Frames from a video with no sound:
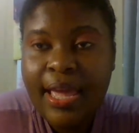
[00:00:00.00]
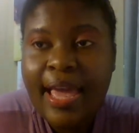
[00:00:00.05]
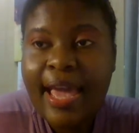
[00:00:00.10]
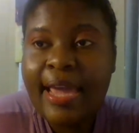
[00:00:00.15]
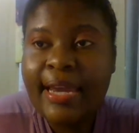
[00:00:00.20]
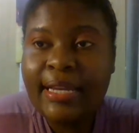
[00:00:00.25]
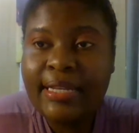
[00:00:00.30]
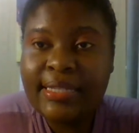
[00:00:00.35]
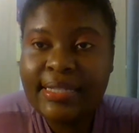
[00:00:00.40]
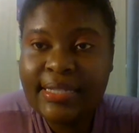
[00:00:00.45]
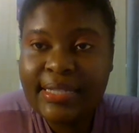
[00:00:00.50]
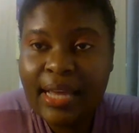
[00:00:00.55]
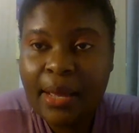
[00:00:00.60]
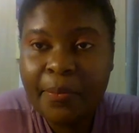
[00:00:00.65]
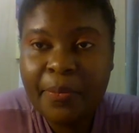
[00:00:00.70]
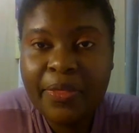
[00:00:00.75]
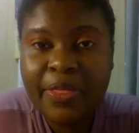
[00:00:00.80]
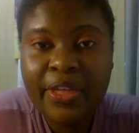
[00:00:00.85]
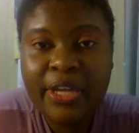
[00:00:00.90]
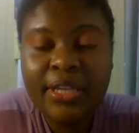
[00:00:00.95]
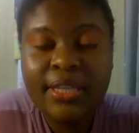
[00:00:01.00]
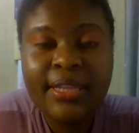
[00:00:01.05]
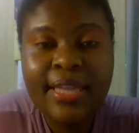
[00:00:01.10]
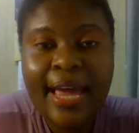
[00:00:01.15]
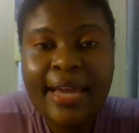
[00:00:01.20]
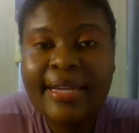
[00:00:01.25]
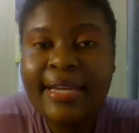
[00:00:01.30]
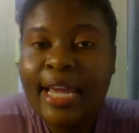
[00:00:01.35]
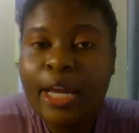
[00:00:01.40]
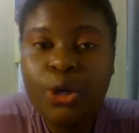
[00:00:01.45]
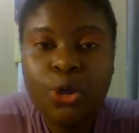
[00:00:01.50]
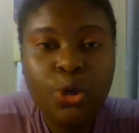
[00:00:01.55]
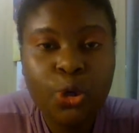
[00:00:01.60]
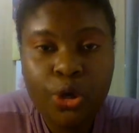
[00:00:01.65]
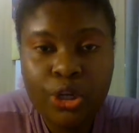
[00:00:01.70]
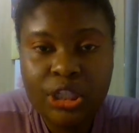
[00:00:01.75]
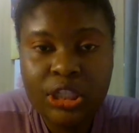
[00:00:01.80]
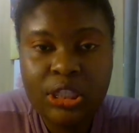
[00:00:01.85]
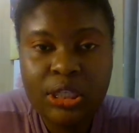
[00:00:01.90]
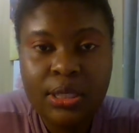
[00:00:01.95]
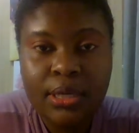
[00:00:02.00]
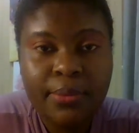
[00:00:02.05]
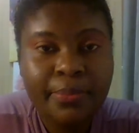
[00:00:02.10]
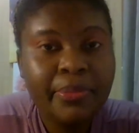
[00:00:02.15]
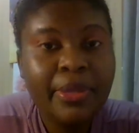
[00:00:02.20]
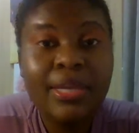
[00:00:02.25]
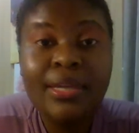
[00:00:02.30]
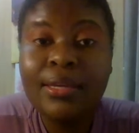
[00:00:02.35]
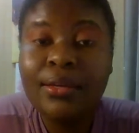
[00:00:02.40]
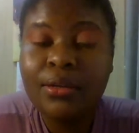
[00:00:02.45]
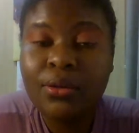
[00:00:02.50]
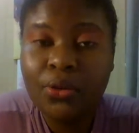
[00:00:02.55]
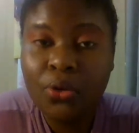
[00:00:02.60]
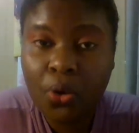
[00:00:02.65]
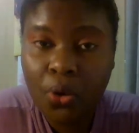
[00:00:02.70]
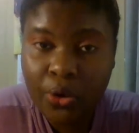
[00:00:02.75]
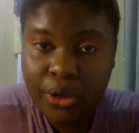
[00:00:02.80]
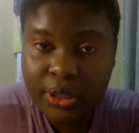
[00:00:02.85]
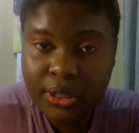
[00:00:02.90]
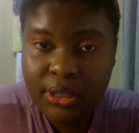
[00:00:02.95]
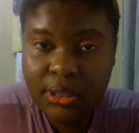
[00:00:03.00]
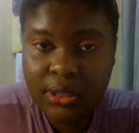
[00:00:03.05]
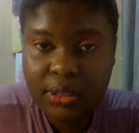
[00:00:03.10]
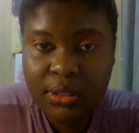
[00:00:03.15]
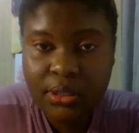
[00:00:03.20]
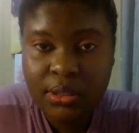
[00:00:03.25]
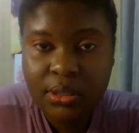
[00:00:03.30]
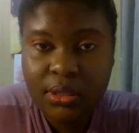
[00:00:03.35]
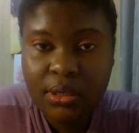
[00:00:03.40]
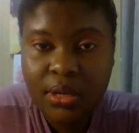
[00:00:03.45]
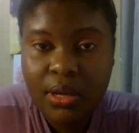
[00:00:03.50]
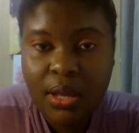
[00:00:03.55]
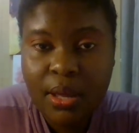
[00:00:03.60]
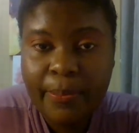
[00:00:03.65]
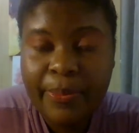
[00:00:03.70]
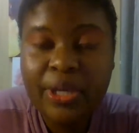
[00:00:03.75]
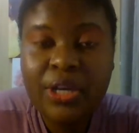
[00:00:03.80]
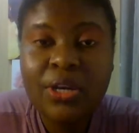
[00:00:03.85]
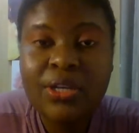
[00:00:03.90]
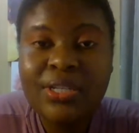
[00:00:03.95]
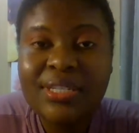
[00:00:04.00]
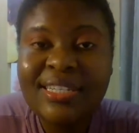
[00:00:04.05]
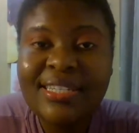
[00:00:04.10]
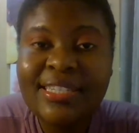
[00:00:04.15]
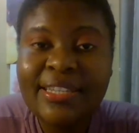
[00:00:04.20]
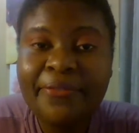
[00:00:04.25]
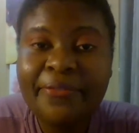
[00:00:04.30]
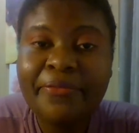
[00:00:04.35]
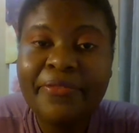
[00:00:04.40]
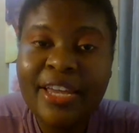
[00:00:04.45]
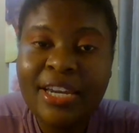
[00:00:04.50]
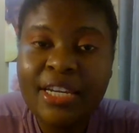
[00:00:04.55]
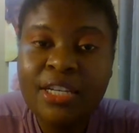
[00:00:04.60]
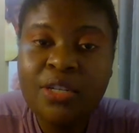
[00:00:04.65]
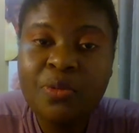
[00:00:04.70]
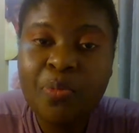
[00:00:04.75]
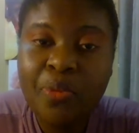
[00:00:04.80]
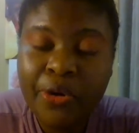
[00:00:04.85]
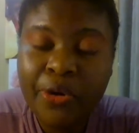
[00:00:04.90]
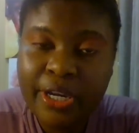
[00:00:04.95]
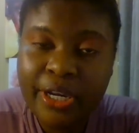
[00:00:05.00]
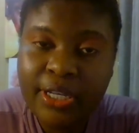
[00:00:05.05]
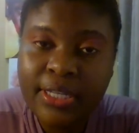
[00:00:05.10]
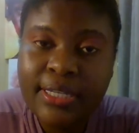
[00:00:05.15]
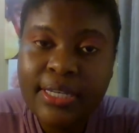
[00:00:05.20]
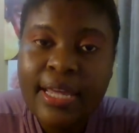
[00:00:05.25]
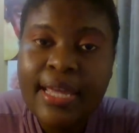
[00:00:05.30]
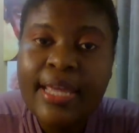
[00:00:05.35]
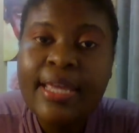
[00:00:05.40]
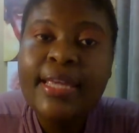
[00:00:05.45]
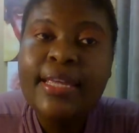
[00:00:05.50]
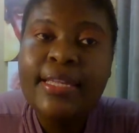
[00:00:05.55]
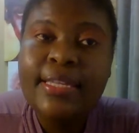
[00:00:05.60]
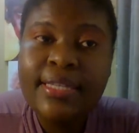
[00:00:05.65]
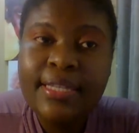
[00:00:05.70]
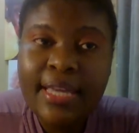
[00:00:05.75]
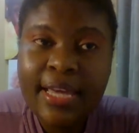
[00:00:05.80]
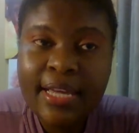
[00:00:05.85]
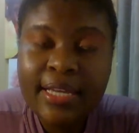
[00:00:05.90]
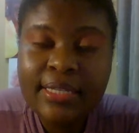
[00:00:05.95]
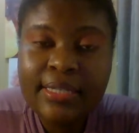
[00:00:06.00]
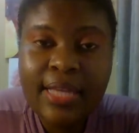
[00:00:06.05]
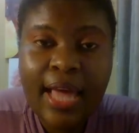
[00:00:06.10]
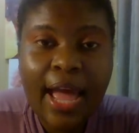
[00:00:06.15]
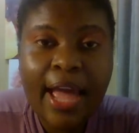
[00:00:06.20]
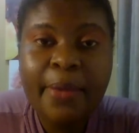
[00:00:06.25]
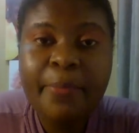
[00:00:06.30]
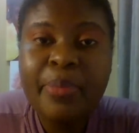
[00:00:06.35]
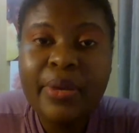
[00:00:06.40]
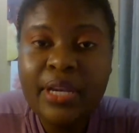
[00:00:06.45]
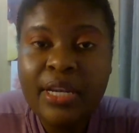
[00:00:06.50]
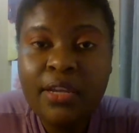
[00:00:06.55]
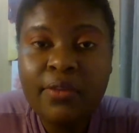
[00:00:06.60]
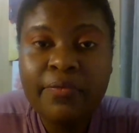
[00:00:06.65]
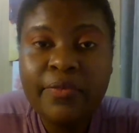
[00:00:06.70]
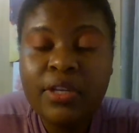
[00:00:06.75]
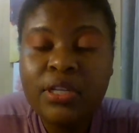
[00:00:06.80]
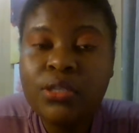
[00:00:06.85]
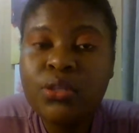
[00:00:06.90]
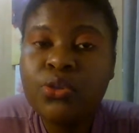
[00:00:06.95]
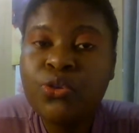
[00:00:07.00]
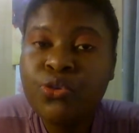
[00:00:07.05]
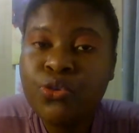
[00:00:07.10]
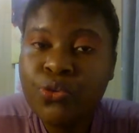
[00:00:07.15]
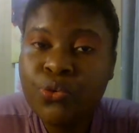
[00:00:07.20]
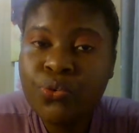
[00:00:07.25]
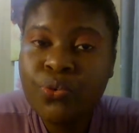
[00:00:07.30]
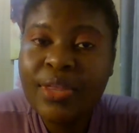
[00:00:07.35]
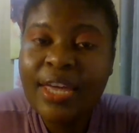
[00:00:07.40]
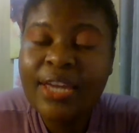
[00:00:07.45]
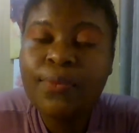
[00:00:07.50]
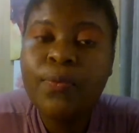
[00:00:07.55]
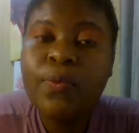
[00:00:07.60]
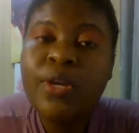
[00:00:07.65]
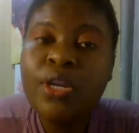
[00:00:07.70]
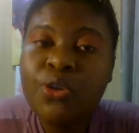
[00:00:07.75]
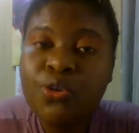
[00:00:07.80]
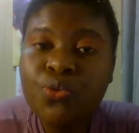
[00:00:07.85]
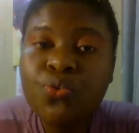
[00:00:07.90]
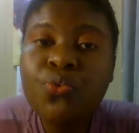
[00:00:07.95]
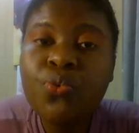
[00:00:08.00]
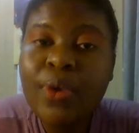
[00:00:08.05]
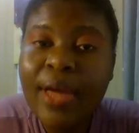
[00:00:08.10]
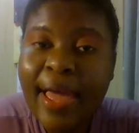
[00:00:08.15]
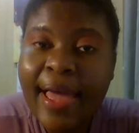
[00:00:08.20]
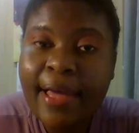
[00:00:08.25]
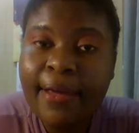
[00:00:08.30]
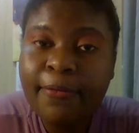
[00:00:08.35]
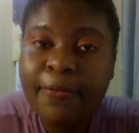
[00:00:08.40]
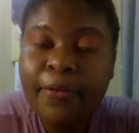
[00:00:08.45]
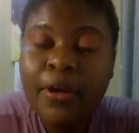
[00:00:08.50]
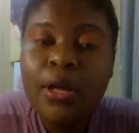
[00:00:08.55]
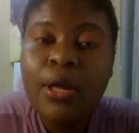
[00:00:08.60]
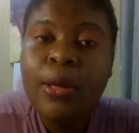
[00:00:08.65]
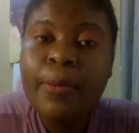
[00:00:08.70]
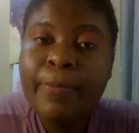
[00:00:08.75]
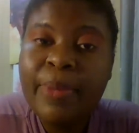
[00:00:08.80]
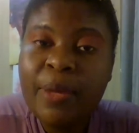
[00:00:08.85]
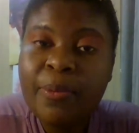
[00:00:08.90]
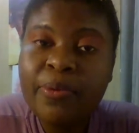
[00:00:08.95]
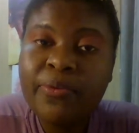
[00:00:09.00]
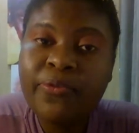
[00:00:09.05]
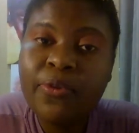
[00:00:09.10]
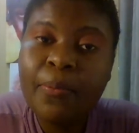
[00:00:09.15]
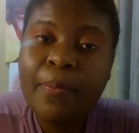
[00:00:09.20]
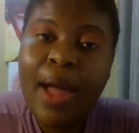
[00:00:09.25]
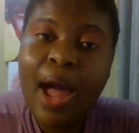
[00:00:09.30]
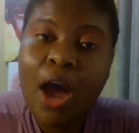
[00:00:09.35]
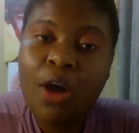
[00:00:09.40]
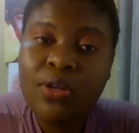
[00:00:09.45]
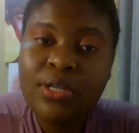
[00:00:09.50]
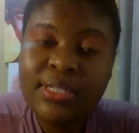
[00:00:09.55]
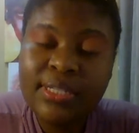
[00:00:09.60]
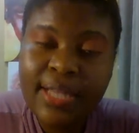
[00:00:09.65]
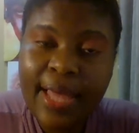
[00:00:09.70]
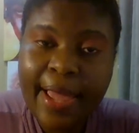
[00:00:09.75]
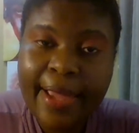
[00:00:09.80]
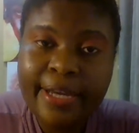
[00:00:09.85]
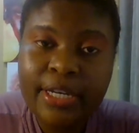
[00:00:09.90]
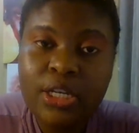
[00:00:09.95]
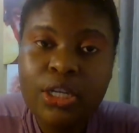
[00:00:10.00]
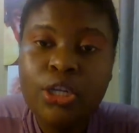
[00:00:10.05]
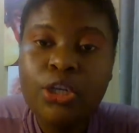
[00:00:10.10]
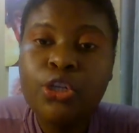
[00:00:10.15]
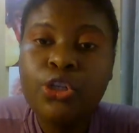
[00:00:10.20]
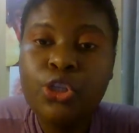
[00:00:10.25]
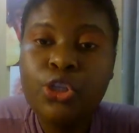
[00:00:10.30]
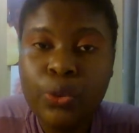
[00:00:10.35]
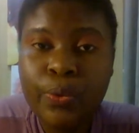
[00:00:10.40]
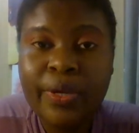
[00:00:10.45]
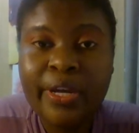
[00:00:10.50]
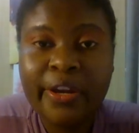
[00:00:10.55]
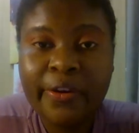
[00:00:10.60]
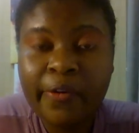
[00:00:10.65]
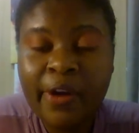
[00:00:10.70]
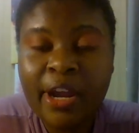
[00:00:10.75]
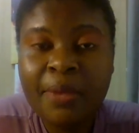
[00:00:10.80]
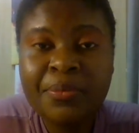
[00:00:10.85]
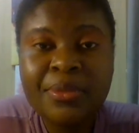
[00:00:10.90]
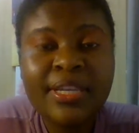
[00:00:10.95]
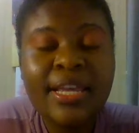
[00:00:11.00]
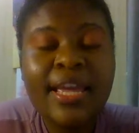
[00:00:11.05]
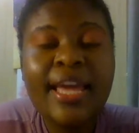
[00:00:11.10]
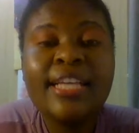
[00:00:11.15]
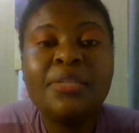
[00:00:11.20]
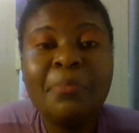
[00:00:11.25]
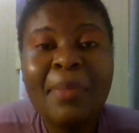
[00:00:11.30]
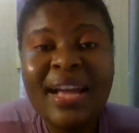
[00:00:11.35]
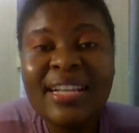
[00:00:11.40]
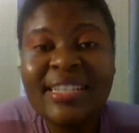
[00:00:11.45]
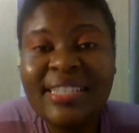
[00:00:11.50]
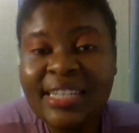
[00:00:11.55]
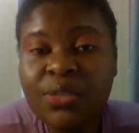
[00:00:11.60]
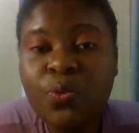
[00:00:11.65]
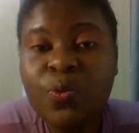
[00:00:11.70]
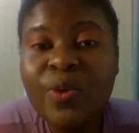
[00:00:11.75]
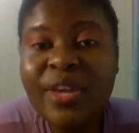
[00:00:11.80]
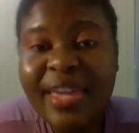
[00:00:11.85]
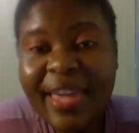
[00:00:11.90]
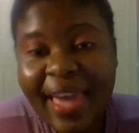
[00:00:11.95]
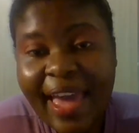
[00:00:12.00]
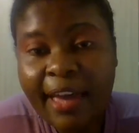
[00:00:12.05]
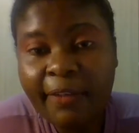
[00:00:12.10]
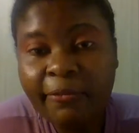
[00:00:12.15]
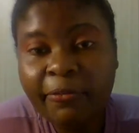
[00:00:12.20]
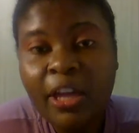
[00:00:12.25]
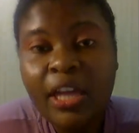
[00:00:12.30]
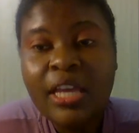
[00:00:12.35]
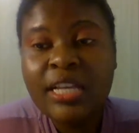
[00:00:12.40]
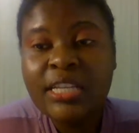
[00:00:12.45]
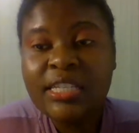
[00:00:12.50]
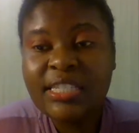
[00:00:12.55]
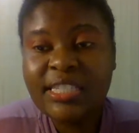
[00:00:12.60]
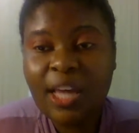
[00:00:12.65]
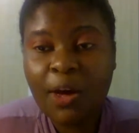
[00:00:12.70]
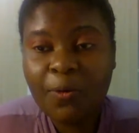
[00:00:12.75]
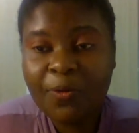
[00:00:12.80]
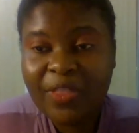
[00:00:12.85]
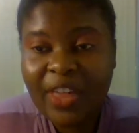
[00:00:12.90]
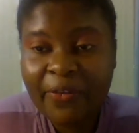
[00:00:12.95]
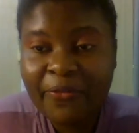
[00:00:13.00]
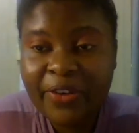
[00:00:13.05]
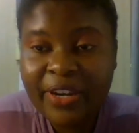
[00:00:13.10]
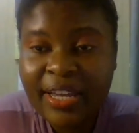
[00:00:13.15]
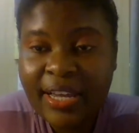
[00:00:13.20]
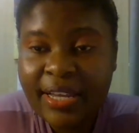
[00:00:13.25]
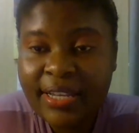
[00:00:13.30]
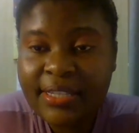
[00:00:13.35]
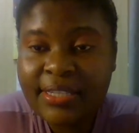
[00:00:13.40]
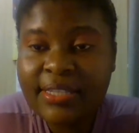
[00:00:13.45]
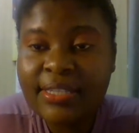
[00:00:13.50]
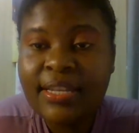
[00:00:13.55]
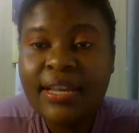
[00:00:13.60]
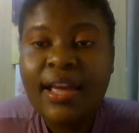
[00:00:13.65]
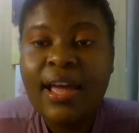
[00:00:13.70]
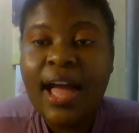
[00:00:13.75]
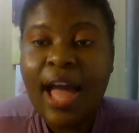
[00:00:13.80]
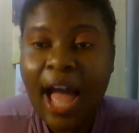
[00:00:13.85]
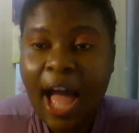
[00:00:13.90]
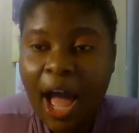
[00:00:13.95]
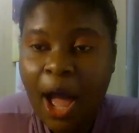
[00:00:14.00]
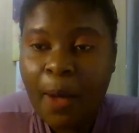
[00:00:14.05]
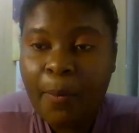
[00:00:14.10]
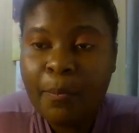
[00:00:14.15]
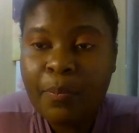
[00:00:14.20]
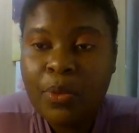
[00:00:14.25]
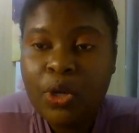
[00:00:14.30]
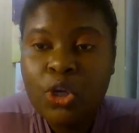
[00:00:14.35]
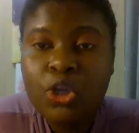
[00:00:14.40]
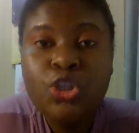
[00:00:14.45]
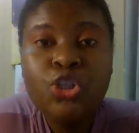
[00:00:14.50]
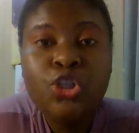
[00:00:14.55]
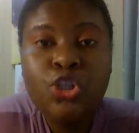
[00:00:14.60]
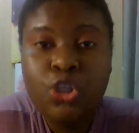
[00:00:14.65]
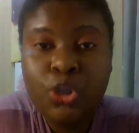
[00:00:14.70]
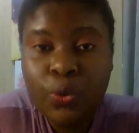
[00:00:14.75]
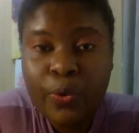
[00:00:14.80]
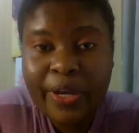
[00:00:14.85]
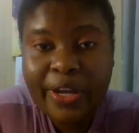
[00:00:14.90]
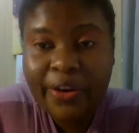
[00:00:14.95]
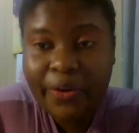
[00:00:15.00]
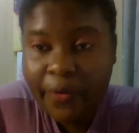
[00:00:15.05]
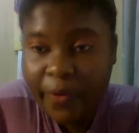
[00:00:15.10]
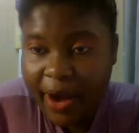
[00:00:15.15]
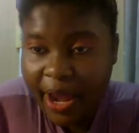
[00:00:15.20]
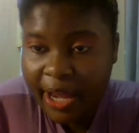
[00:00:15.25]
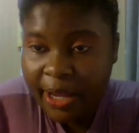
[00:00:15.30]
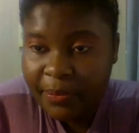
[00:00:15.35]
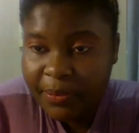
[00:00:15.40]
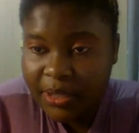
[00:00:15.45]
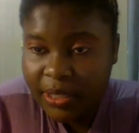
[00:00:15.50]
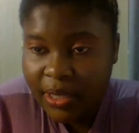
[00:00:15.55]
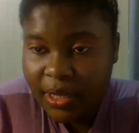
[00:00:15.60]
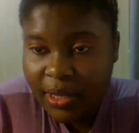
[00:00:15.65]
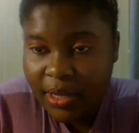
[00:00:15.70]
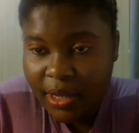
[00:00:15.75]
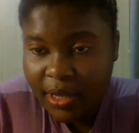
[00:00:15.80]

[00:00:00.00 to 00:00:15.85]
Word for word: And it's something that cannot be ignored because it's a valid point. Yes, I believe it's true that we do have people from outside doing crimes as much as we have South Africans um, doing crimes.